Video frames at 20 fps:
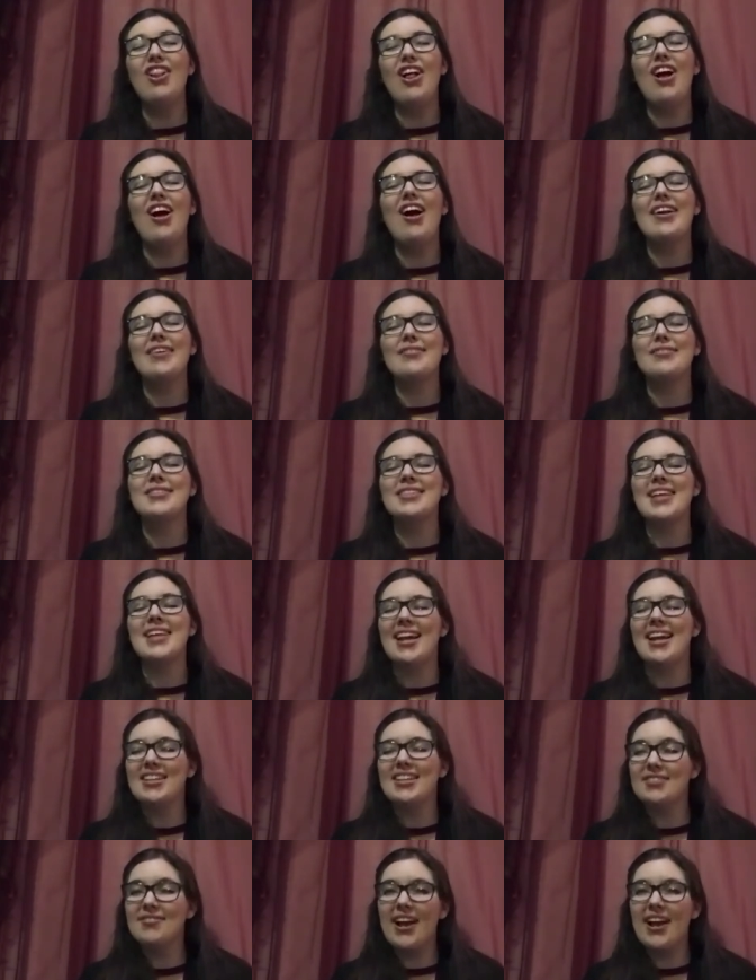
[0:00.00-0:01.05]
lot of
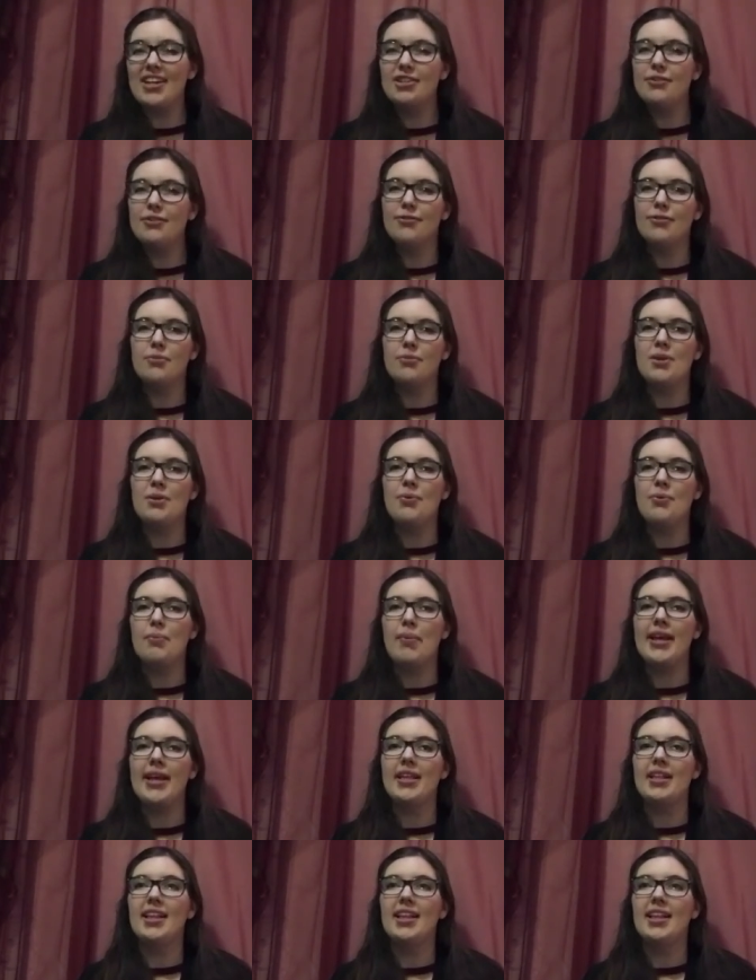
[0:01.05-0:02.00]
satisfaction for me when my